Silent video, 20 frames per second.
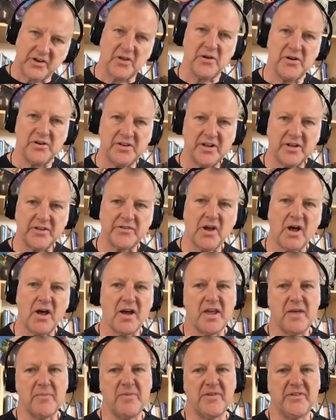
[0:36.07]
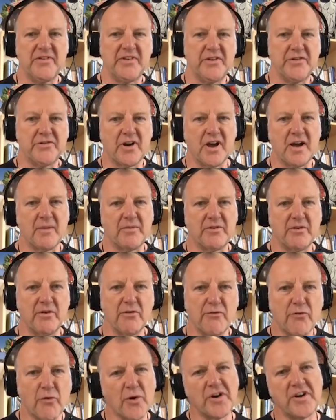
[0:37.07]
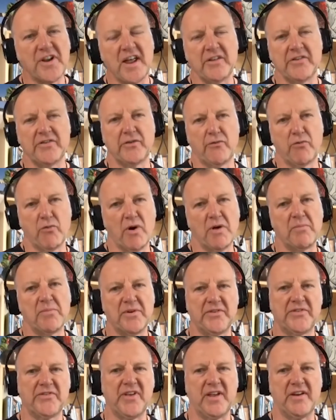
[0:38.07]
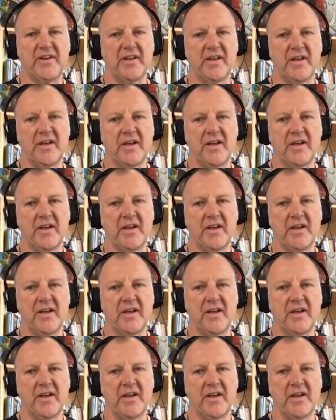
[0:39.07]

Hotels occupancy dropped 0.4%